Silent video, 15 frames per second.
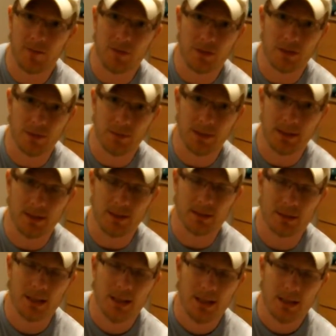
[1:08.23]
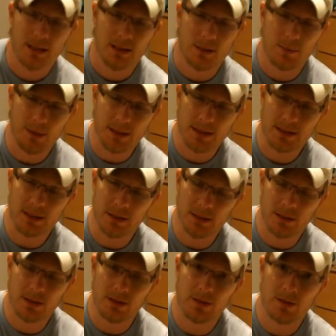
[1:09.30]
for something else. The best thing to
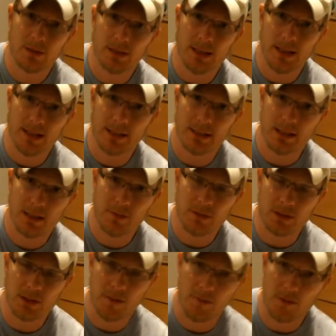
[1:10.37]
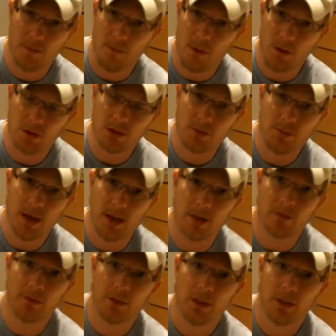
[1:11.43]
do is to give yourself the most amount of